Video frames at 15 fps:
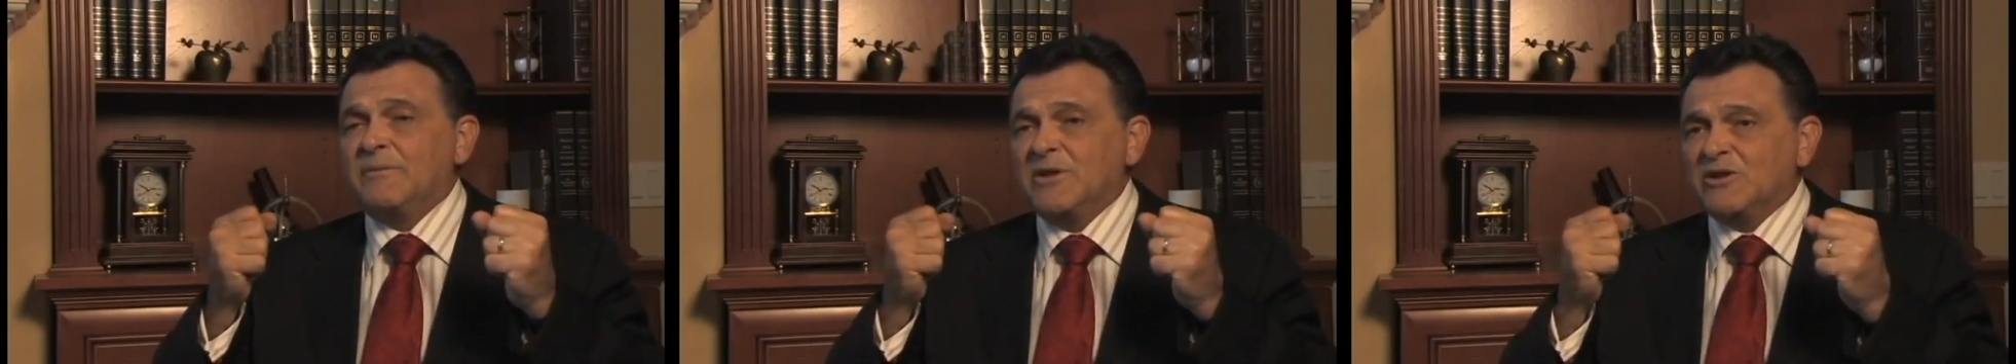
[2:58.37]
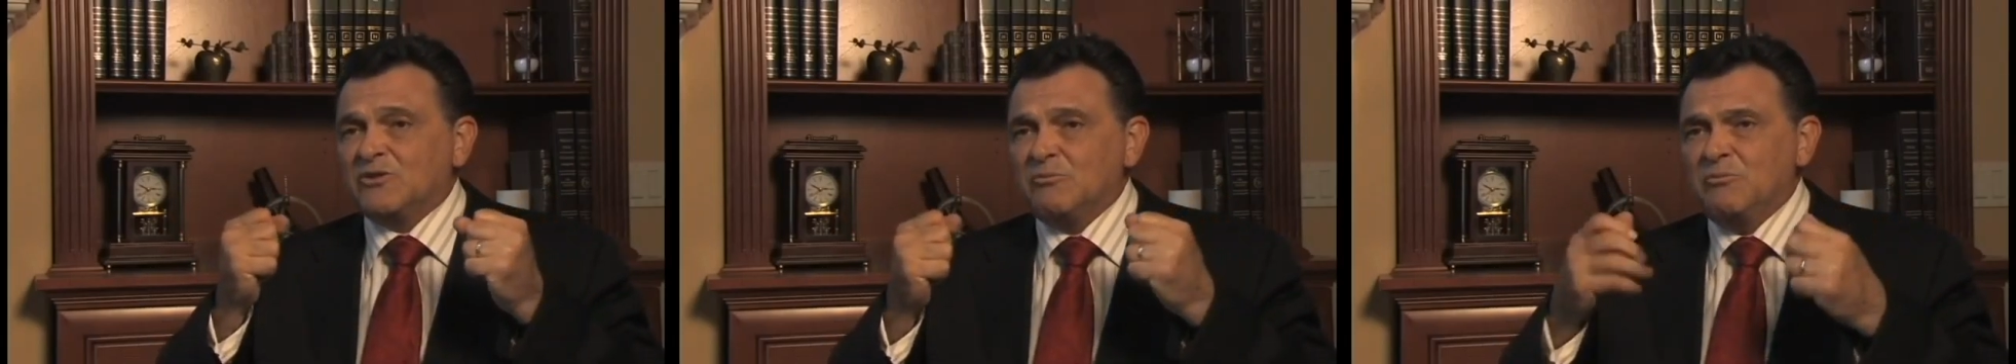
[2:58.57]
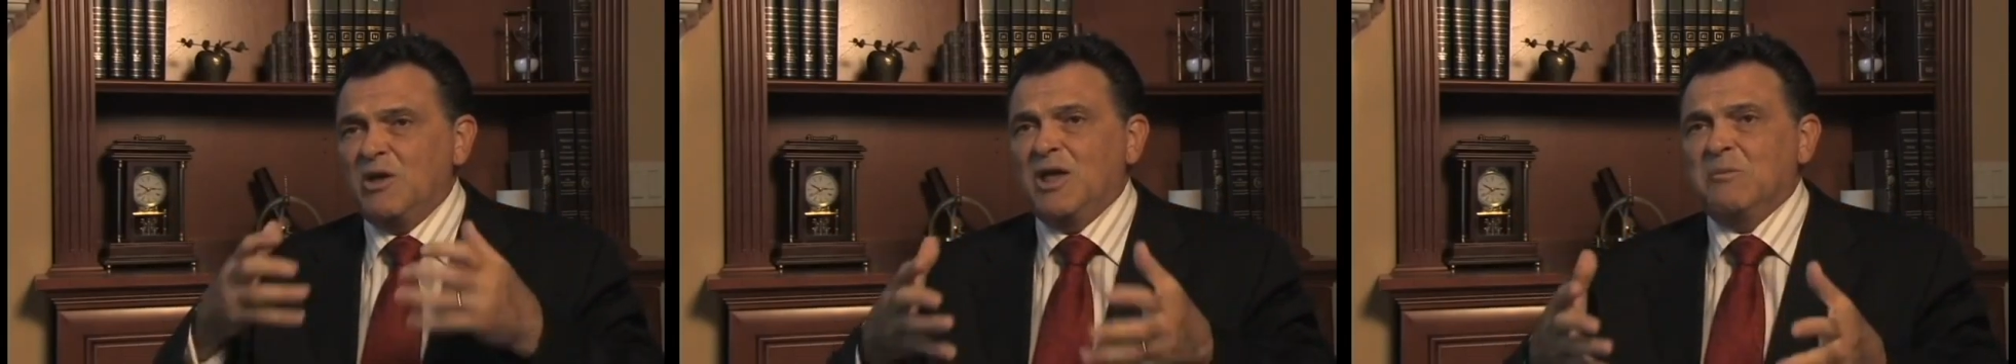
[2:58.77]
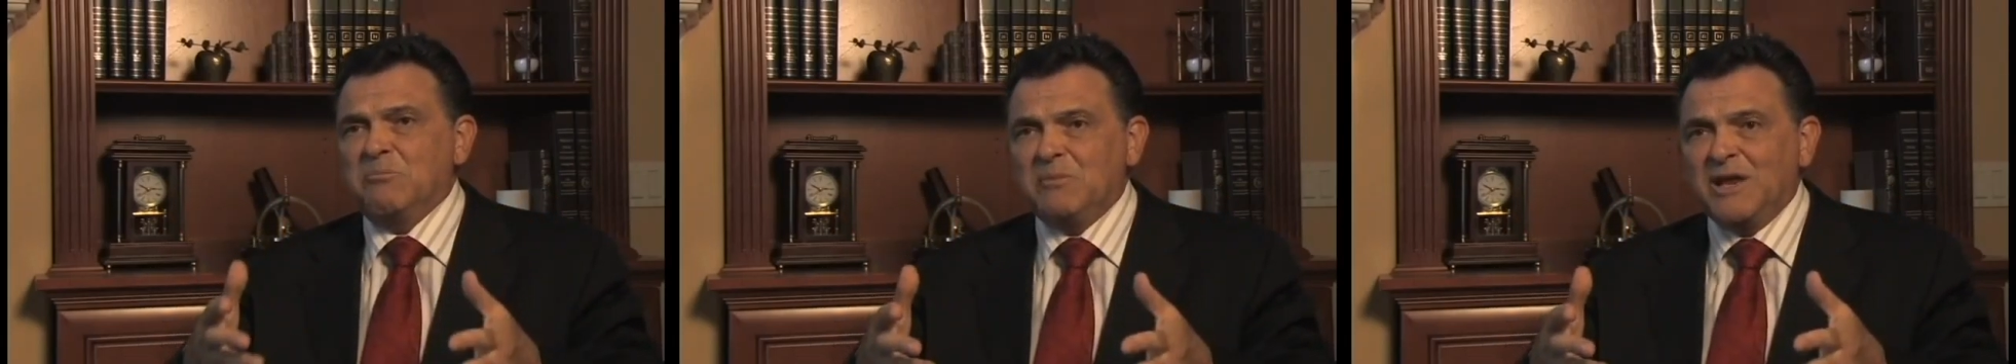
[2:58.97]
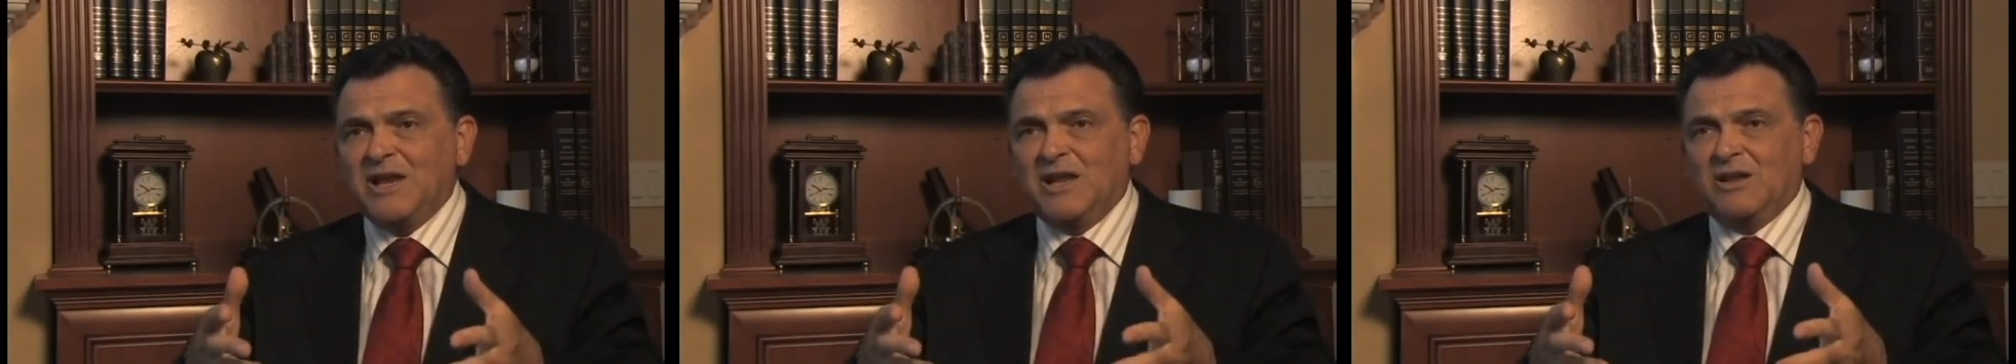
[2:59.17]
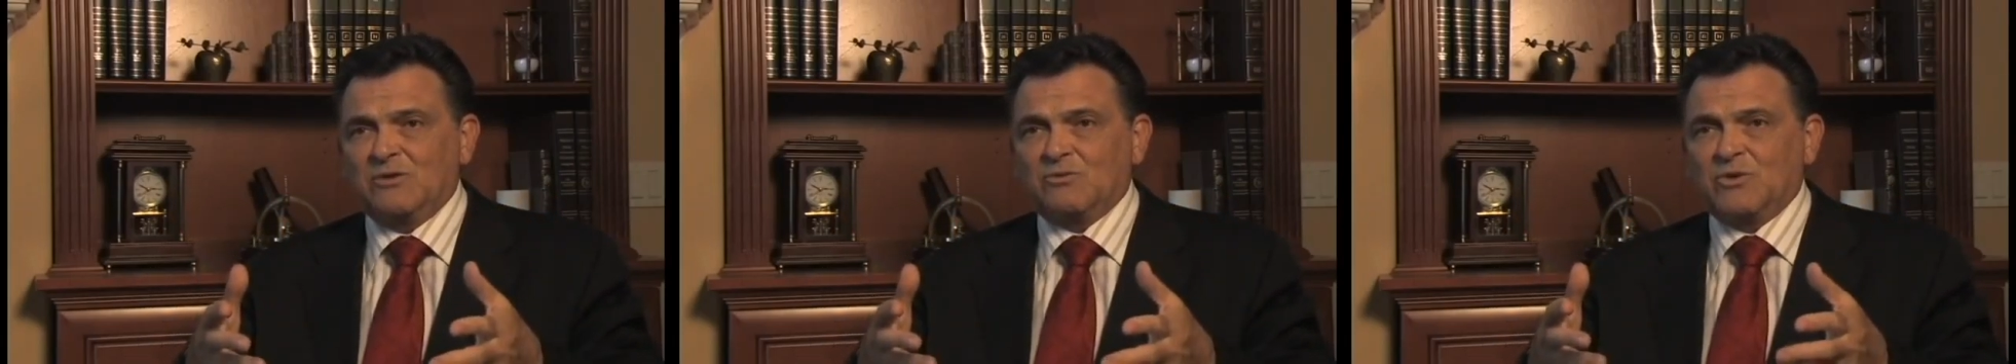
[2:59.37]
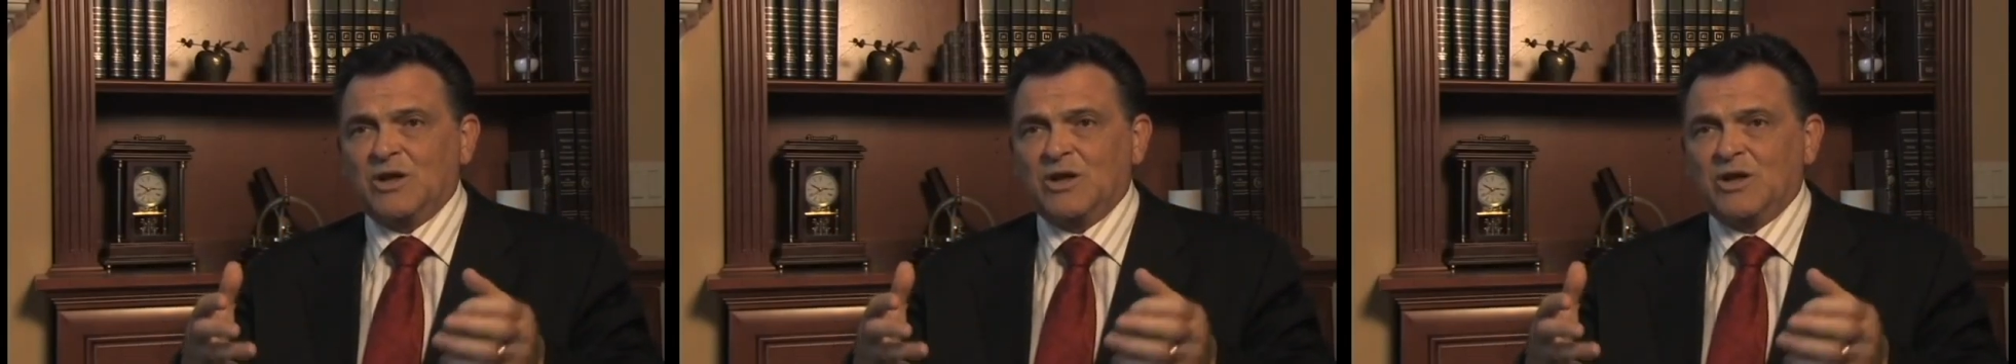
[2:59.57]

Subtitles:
It's immediate